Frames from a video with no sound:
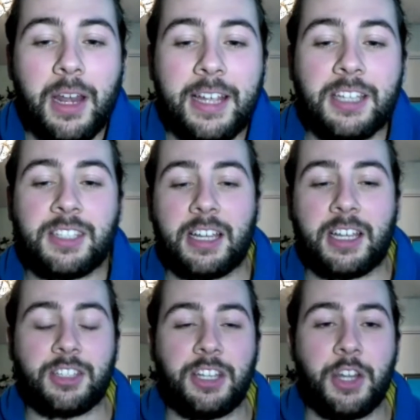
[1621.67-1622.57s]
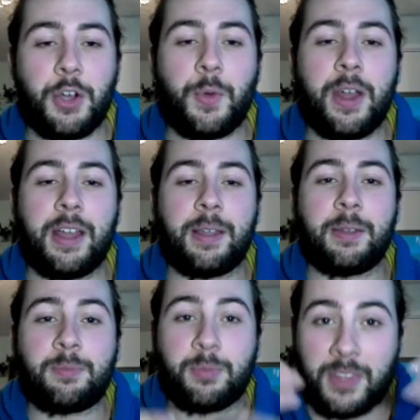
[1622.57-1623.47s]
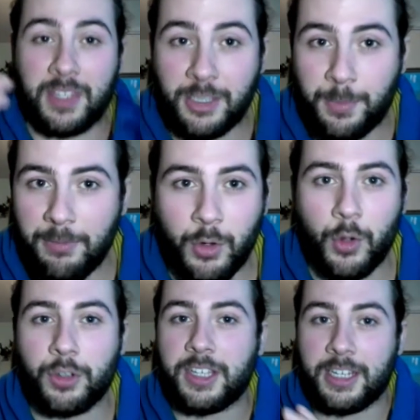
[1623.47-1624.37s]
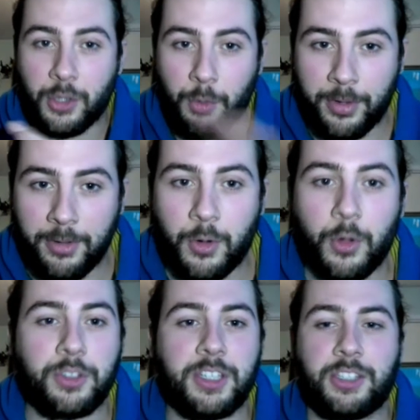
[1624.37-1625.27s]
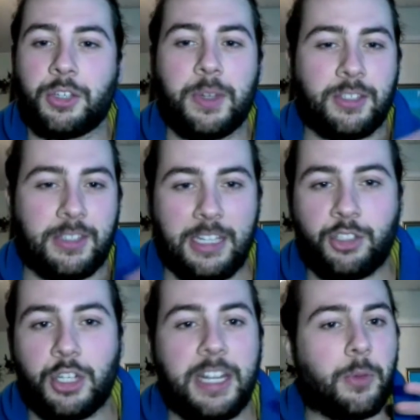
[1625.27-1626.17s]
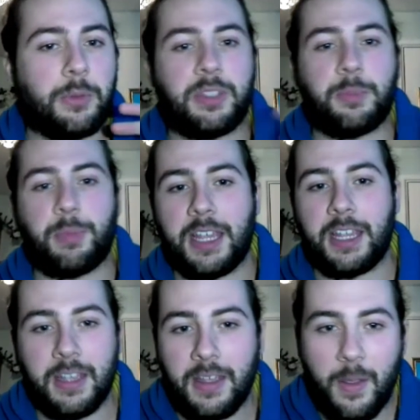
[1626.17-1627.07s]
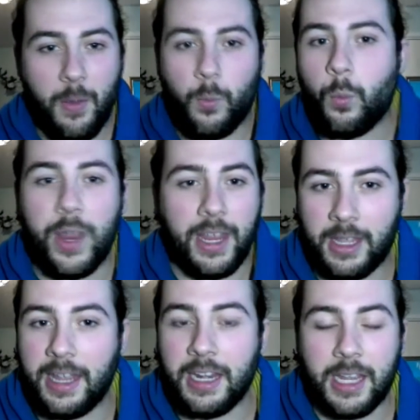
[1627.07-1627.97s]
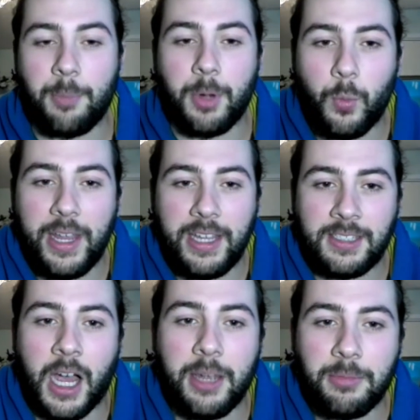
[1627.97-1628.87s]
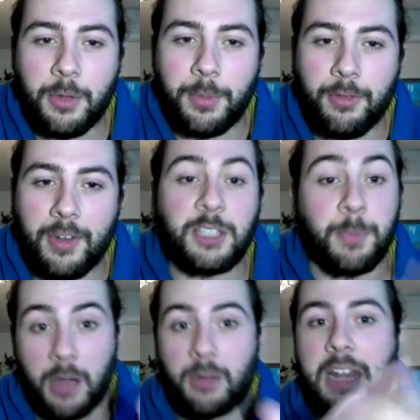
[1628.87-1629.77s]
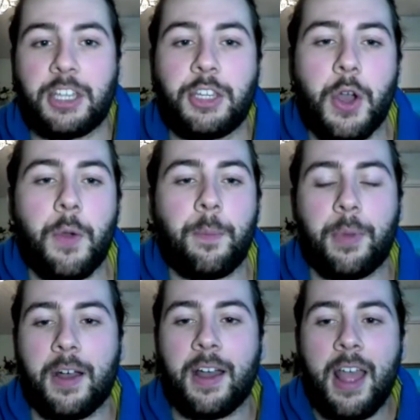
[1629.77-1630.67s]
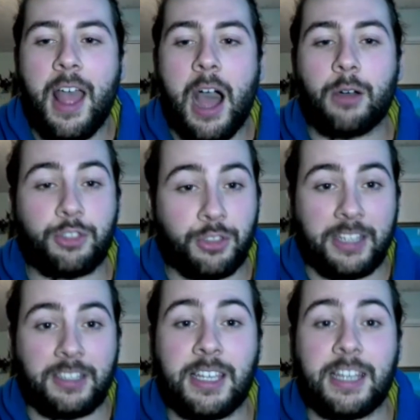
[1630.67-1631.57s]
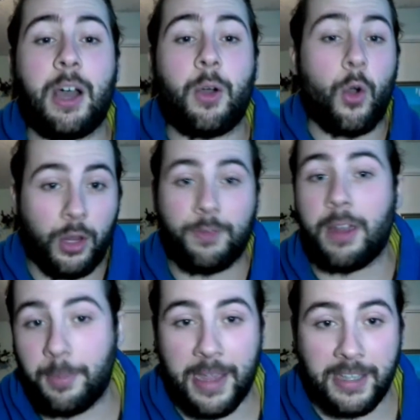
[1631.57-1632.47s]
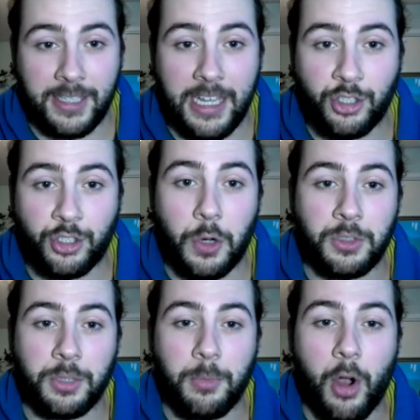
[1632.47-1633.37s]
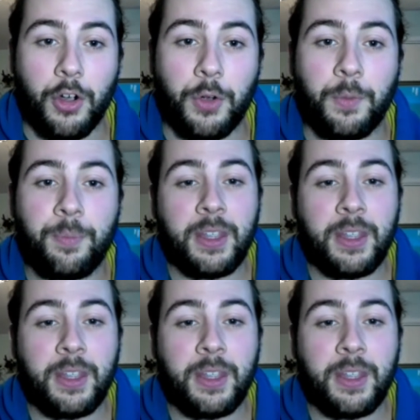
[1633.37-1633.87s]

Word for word: like I said, because I know this has been recorded, it's all pre-recorded, so it's literally going to be in a couple of weeks' time that'll be released, but I'll let you know. But I would just like to say now, all the very best against Stoke tomorrow.